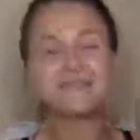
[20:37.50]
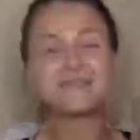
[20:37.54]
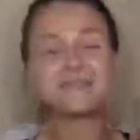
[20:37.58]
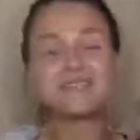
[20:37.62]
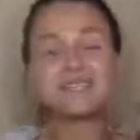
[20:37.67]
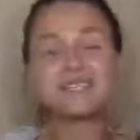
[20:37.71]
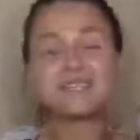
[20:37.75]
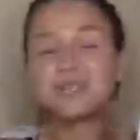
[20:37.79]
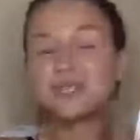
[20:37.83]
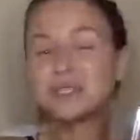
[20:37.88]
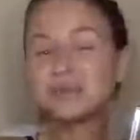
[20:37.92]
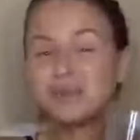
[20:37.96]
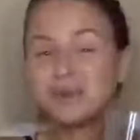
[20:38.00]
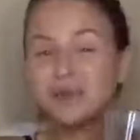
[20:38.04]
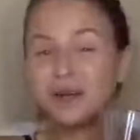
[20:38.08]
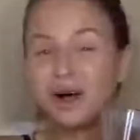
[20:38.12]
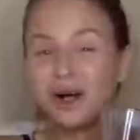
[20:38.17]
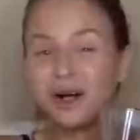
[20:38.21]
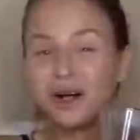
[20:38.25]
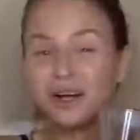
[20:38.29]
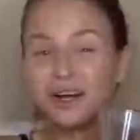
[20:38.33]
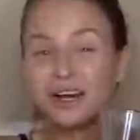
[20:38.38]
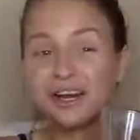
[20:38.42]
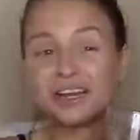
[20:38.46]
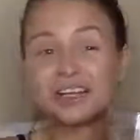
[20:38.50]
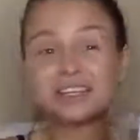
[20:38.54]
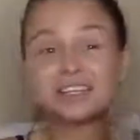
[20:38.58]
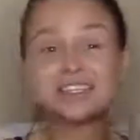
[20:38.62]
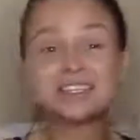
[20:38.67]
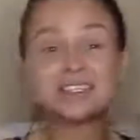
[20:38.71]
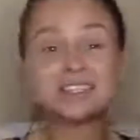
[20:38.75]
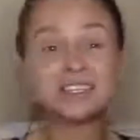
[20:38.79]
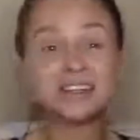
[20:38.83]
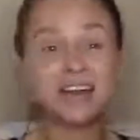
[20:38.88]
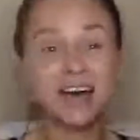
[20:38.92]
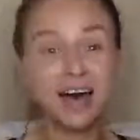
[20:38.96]
This was me all year and
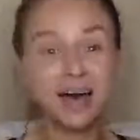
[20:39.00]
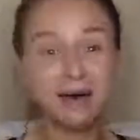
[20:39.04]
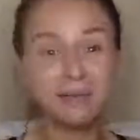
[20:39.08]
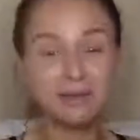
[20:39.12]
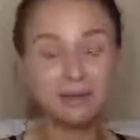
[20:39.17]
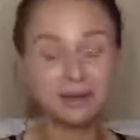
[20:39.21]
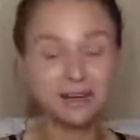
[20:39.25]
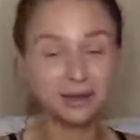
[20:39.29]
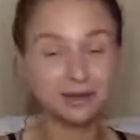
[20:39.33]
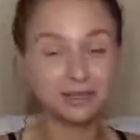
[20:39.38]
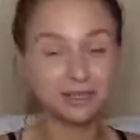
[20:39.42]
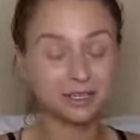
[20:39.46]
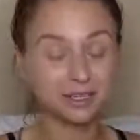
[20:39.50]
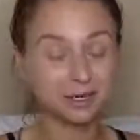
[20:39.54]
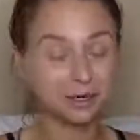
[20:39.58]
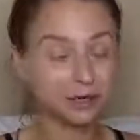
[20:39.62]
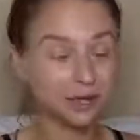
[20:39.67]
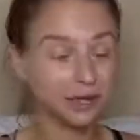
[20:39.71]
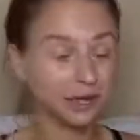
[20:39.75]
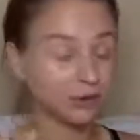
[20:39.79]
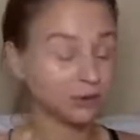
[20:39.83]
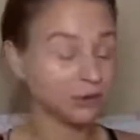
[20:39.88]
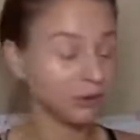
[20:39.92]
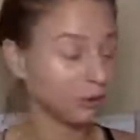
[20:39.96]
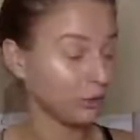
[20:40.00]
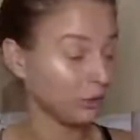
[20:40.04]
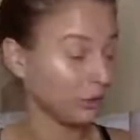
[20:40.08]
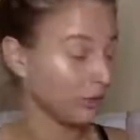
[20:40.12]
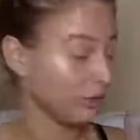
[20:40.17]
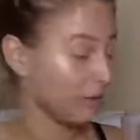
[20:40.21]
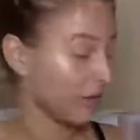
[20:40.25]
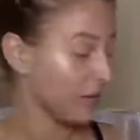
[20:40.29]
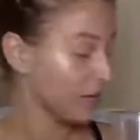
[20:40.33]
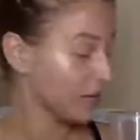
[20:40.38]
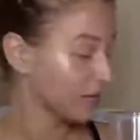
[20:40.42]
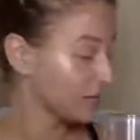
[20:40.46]
it's still happening. I was like, okay, cool.
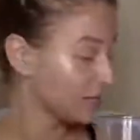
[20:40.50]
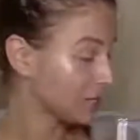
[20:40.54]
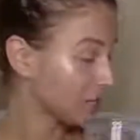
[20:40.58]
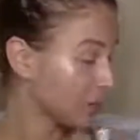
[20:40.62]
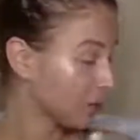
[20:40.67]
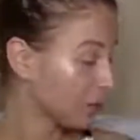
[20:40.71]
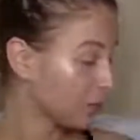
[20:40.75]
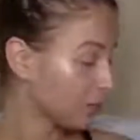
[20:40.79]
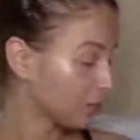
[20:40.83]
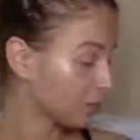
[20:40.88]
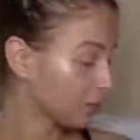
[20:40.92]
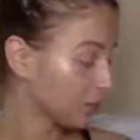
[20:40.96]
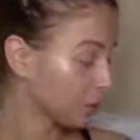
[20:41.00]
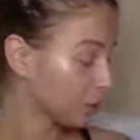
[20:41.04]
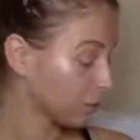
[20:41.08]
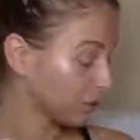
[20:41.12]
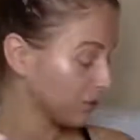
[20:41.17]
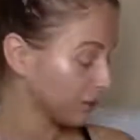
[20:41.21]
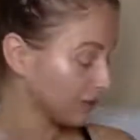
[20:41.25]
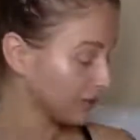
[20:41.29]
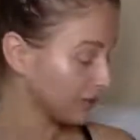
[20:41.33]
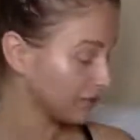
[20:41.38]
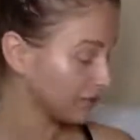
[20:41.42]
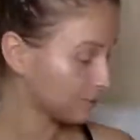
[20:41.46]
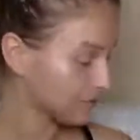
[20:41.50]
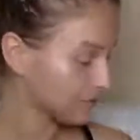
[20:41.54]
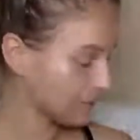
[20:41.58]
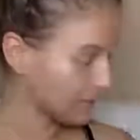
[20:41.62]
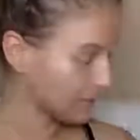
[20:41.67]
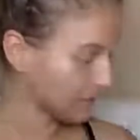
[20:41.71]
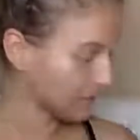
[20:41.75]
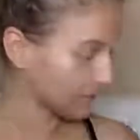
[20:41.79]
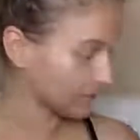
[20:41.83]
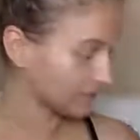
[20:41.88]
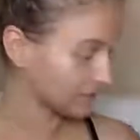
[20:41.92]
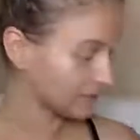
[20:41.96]
So what this
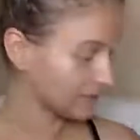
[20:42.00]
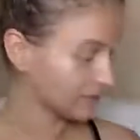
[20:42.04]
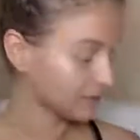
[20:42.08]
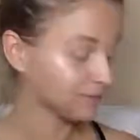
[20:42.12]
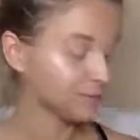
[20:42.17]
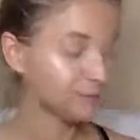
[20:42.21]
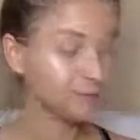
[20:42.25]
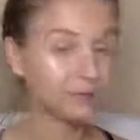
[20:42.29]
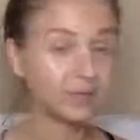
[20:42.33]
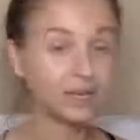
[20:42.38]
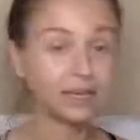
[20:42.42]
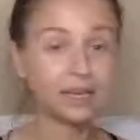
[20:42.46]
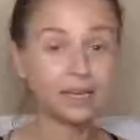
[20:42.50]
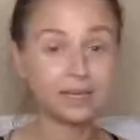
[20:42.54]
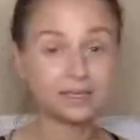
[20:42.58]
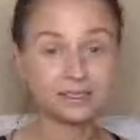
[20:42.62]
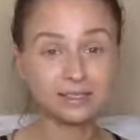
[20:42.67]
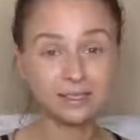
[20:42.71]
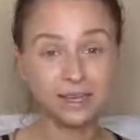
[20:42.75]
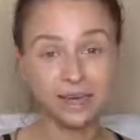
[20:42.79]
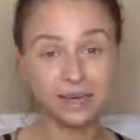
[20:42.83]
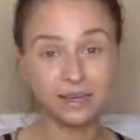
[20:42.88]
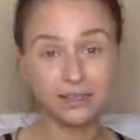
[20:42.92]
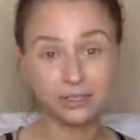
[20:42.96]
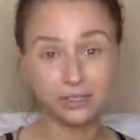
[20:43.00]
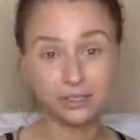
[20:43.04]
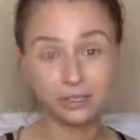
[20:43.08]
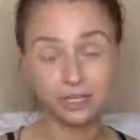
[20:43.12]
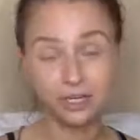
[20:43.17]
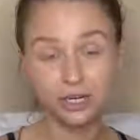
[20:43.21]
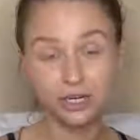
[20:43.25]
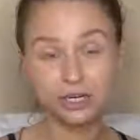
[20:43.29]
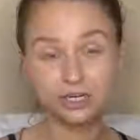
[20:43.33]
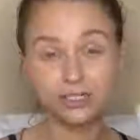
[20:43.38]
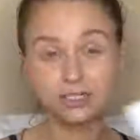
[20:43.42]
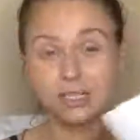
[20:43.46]
means, yes, guys,
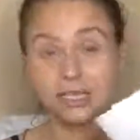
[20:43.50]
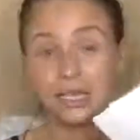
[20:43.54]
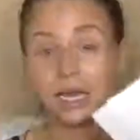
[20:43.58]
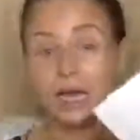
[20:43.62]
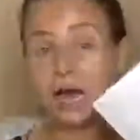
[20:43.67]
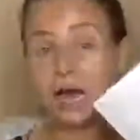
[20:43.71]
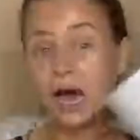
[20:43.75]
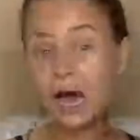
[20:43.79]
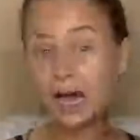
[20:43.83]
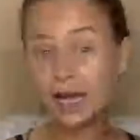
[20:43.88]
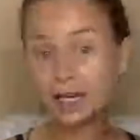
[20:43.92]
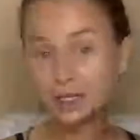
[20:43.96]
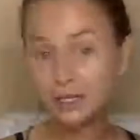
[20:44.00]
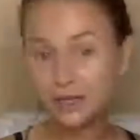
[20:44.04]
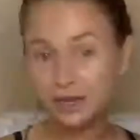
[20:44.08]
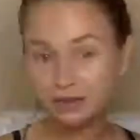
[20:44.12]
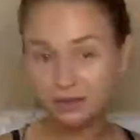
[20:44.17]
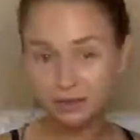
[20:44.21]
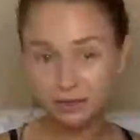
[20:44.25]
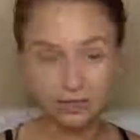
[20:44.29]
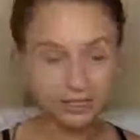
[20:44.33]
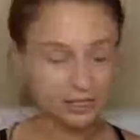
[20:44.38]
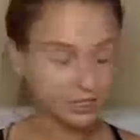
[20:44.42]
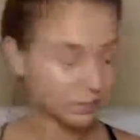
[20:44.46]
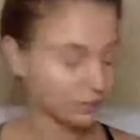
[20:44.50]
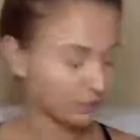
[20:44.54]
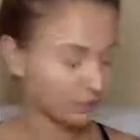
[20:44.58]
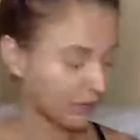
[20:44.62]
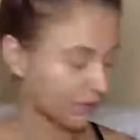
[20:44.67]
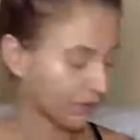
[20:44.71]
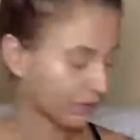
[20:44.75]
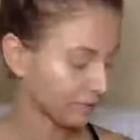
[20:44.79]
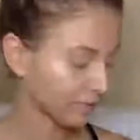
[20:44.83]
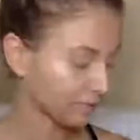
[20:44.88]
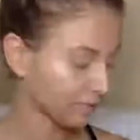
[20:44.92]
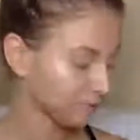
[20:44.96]
cheers. I do have a
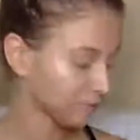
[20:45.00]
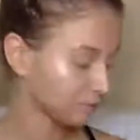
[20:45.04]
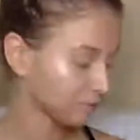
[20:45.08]
resume.